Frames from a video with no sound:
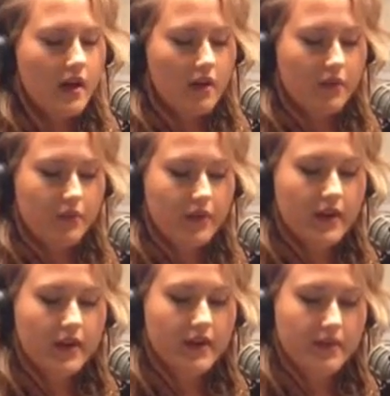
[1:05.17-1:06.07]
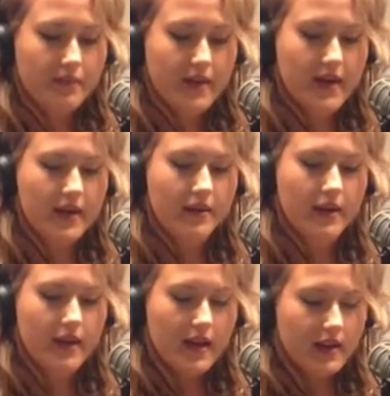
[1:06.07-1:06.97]
Oh, pretty
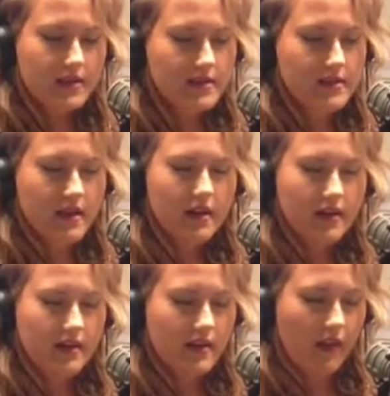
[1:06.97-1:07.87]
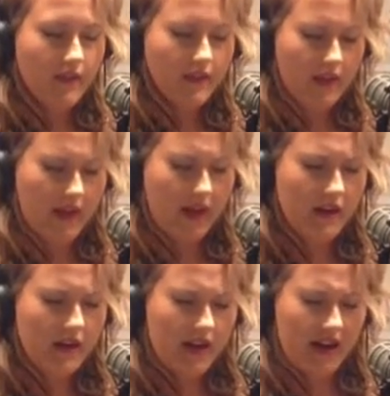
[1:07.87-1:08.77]
baby, there's nothing
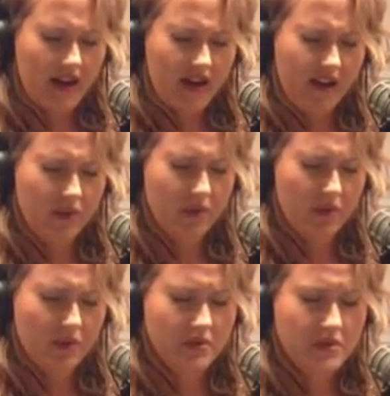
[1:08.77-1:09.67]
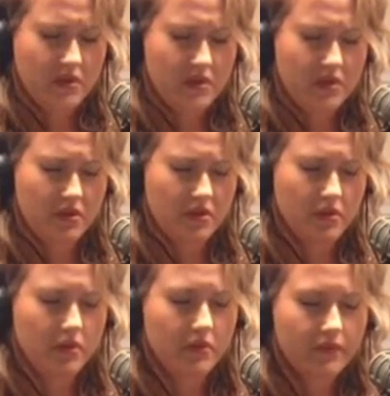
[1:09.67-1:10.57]
that I wouldn't
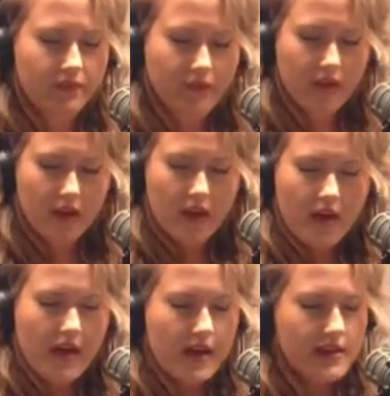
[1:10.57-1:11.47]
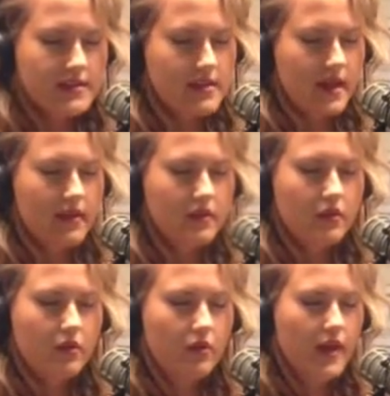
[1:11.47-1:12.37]
do. It's not
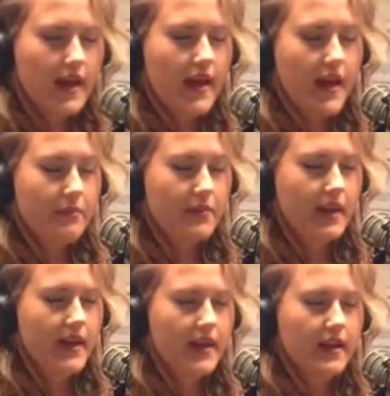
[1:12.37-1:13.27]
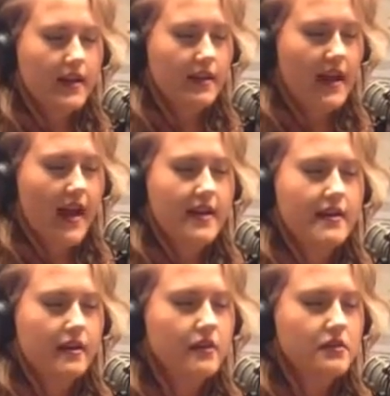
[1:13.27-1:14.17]
the way I planned,
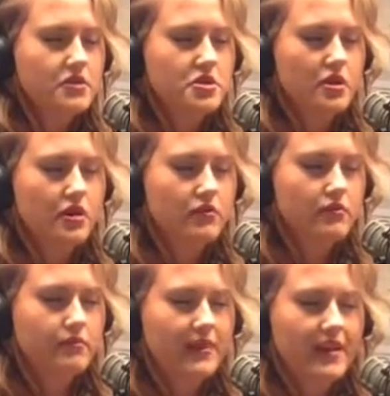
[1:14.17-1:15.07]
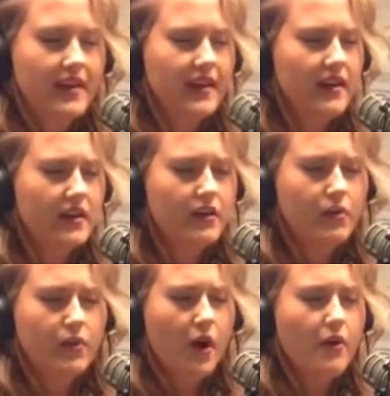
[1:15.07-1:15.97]
and show me how
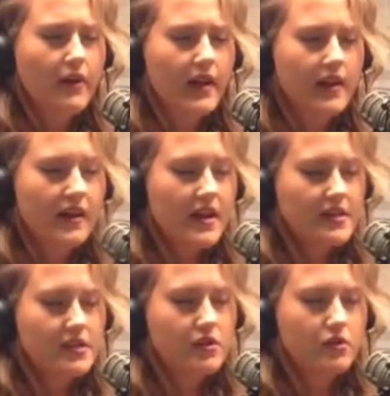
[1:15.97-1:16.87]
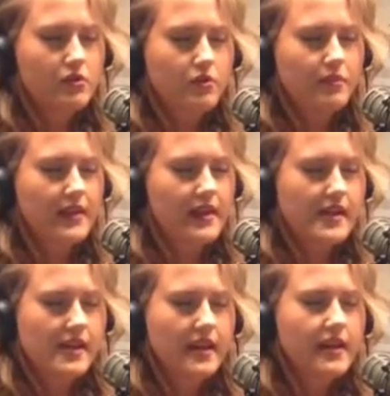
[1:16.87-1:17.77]
you want it to
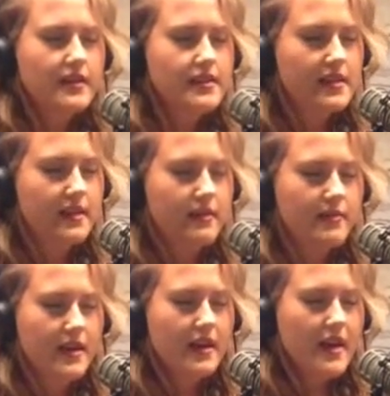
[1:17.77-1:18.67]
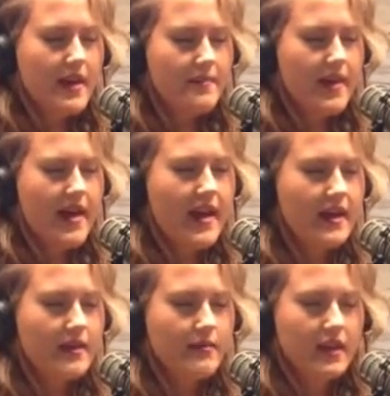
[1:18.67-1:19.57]
be. Tell me,
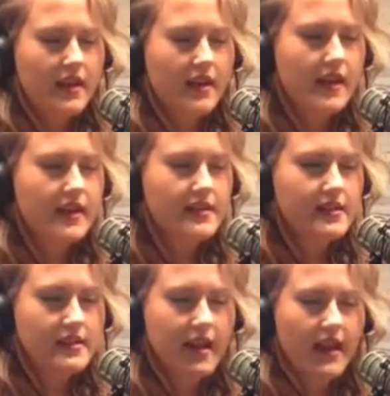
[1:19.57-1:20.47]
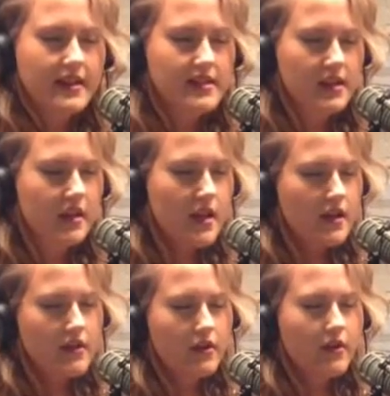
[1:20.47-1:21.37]
baby, cause I need to
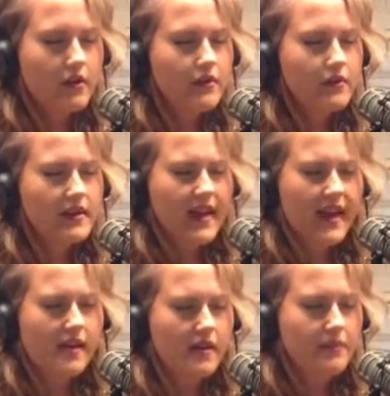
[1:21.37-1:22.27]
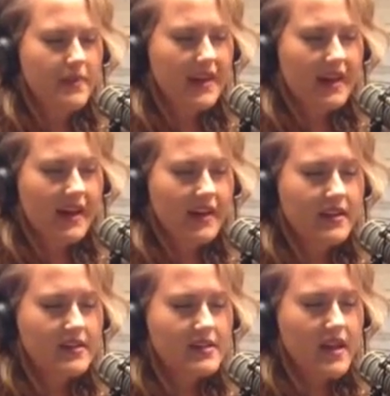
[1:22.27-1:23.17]
know now.
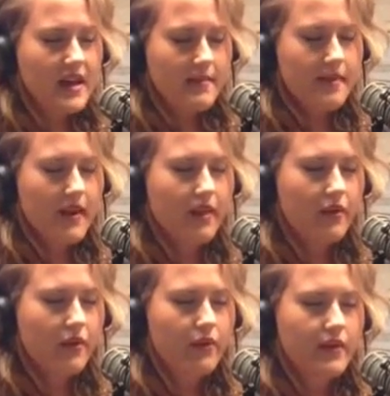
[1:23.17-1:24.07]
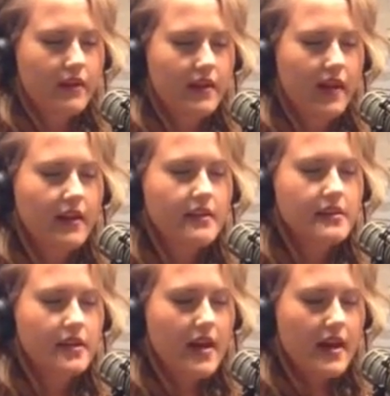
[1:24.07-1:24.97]
Because my
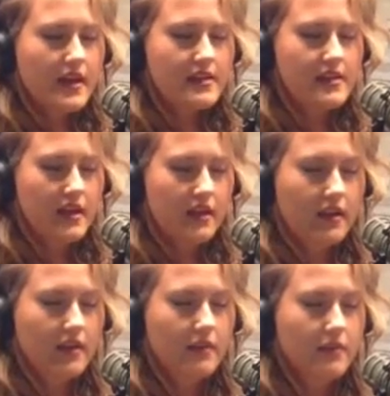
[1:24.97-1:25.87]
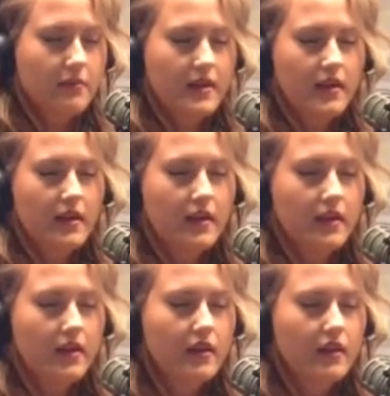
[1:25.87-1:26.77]
loneliness is killing
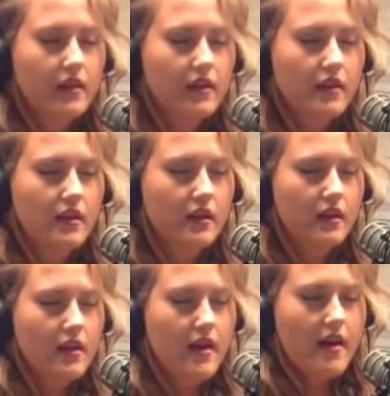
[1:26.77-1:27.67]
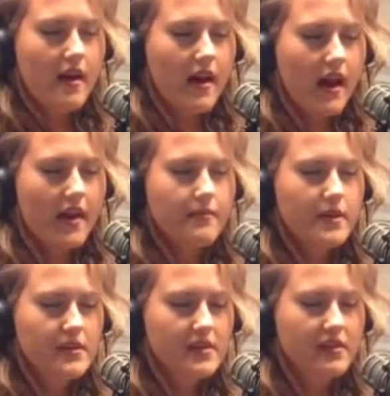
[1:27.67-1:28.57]
me. I
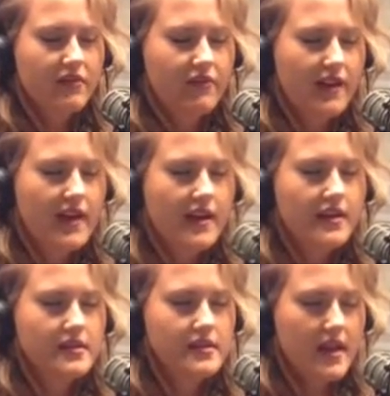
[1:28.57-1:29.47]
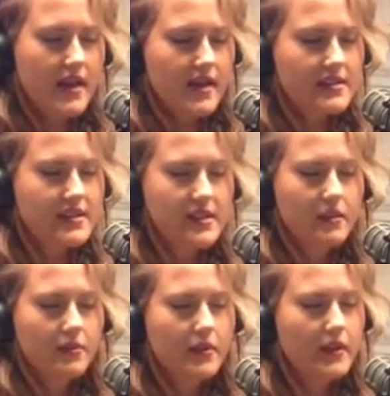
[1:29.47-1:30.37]
must confess, I
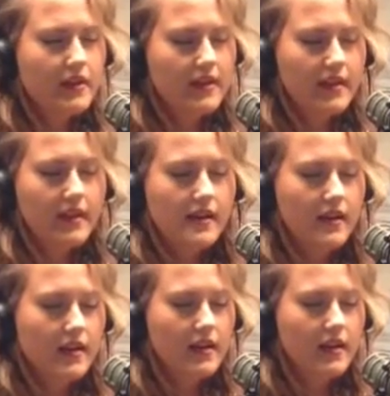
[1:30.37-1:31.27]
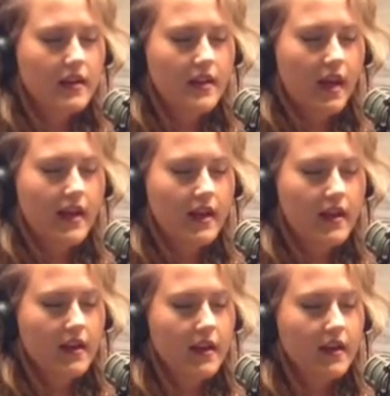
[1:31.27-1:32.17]
still believe.